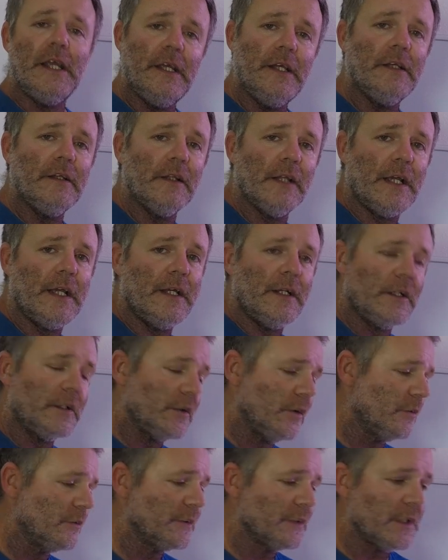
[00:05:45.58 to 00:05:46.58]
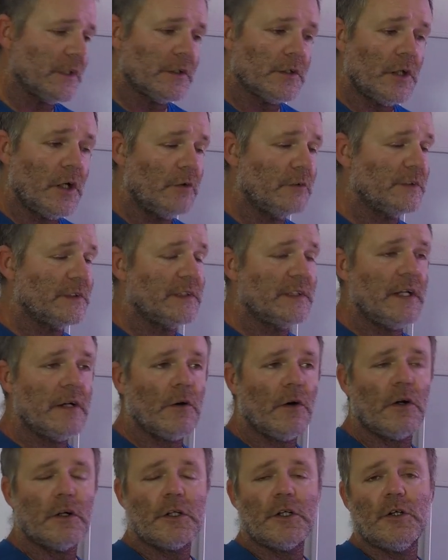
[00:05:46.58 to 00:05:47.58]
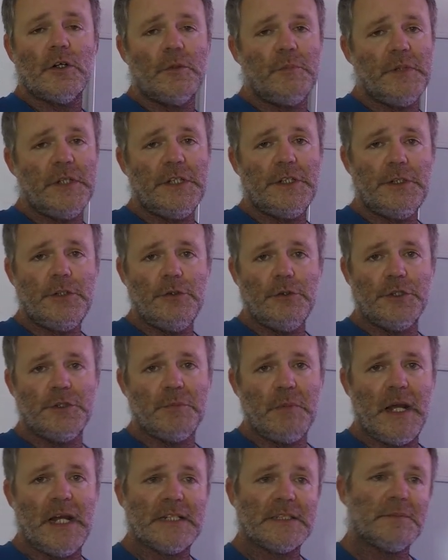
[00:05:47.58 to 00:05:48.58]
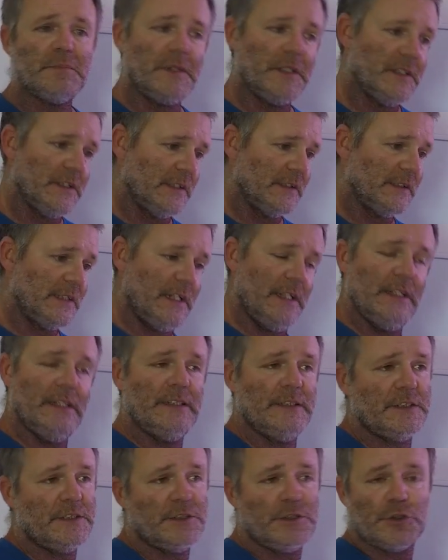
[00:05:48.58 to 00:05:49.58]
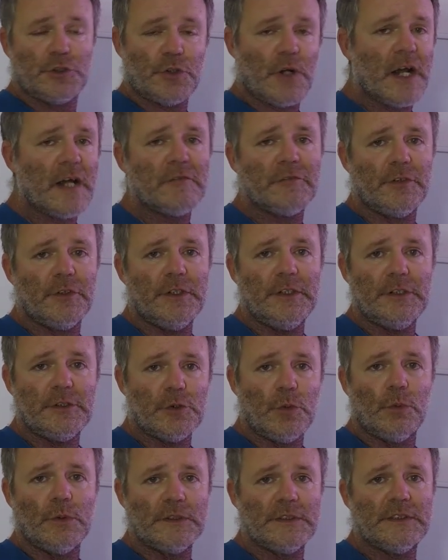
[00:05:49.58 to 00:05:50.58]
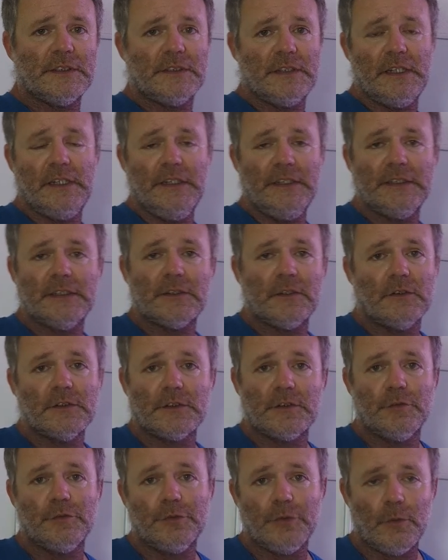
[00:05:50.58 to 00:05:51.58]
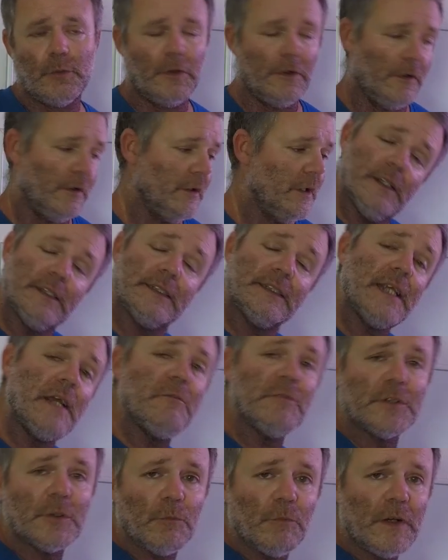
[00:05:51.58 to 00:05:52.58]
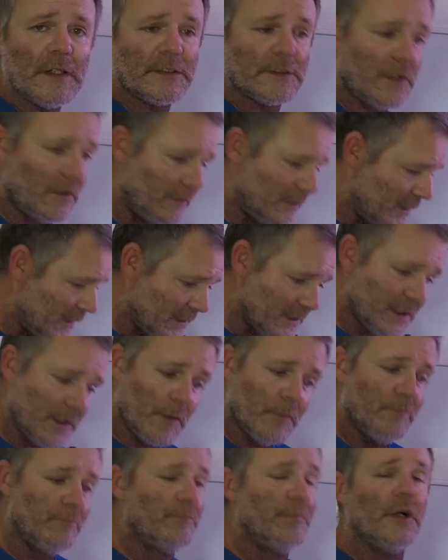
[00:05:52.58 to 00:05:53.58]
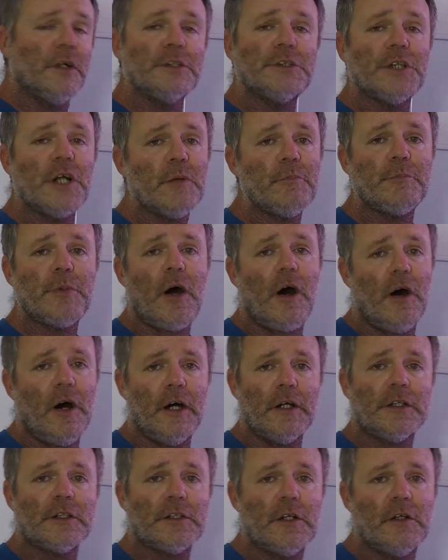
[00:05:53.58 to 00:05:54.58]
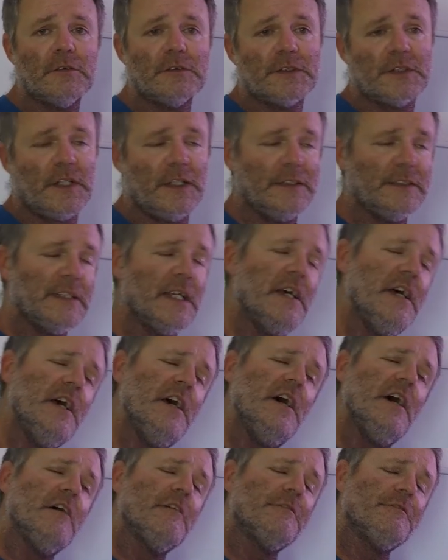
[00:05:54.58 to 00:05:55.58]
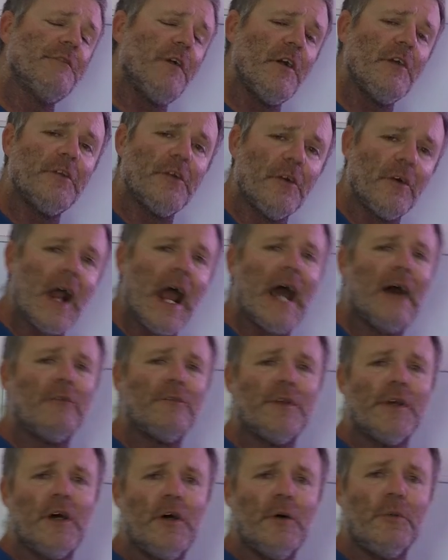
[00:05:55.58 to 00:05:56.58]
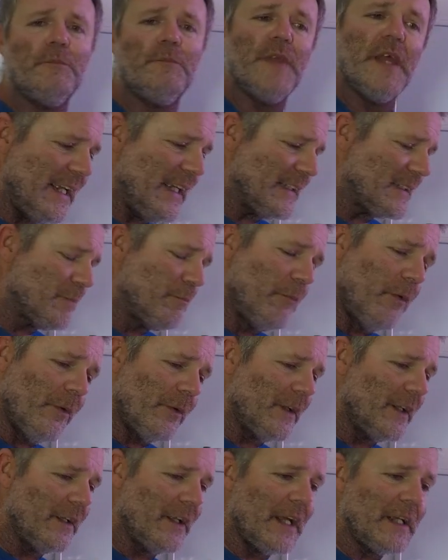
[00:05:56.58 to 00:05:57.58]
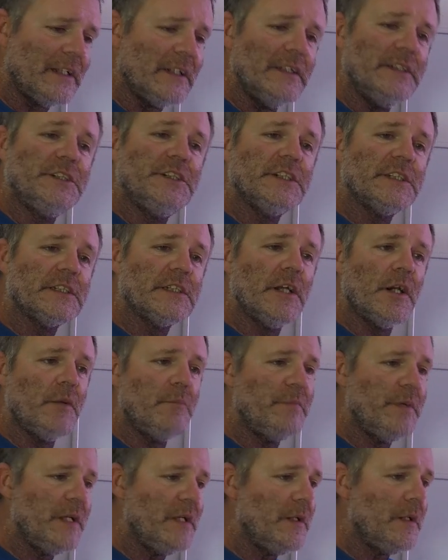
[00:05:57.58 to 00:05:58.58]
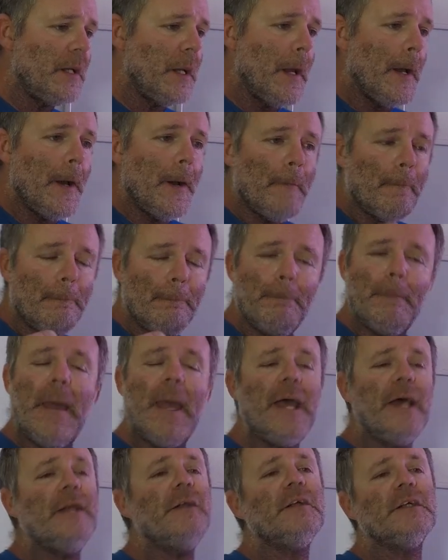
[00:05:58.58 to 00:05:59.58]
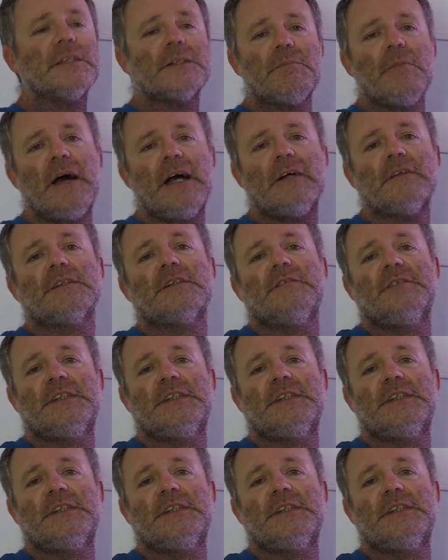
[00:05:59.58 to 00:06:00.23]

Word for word: inland and close to the coast there are going to be huge mats because it's traveling towards the east coast of Florida. Same with the west coast, it's going to bunch up on the coastlines. Further out, though, it's more than likely just going to be endless miles of